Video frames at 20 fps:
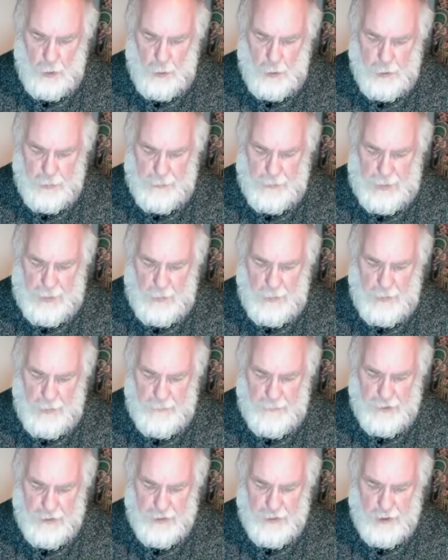the power
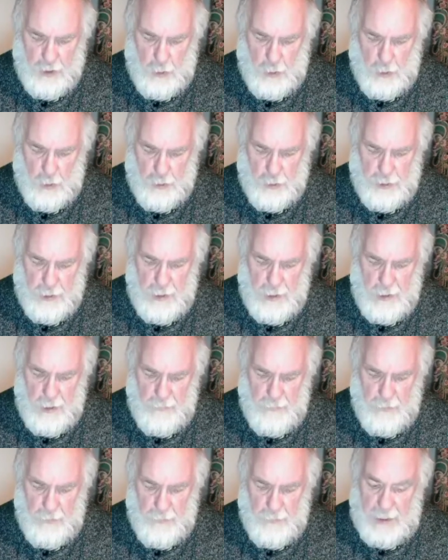of the sword,
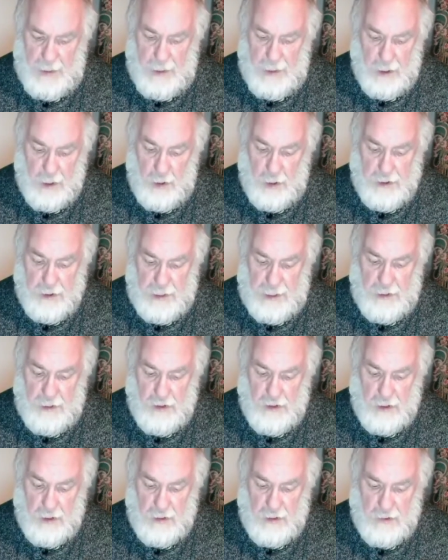for they are God's
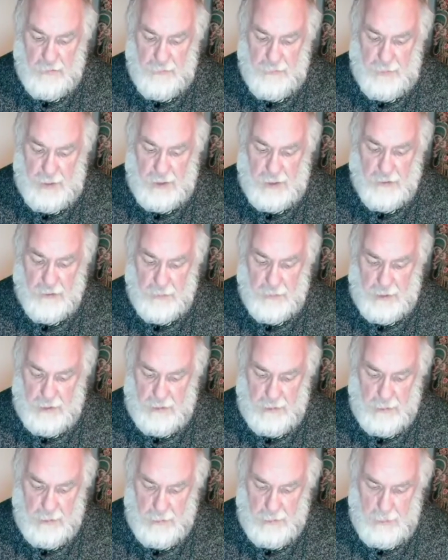agents of
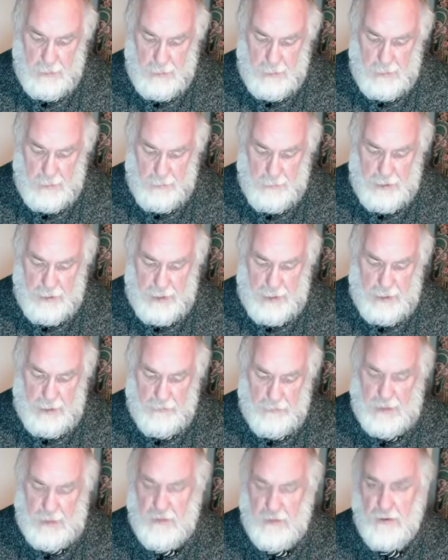punishment, bringing
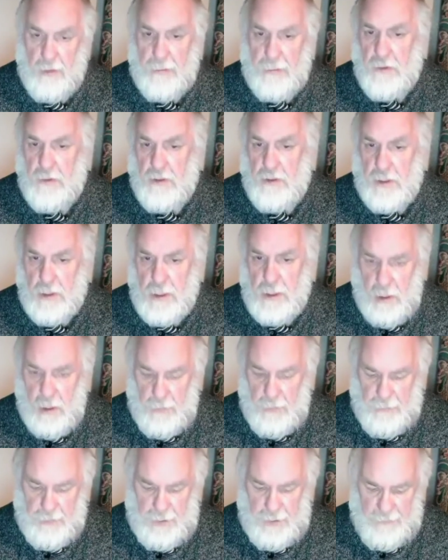retribution
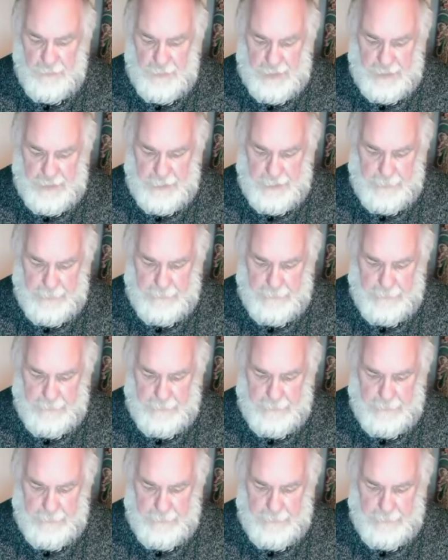on the offender.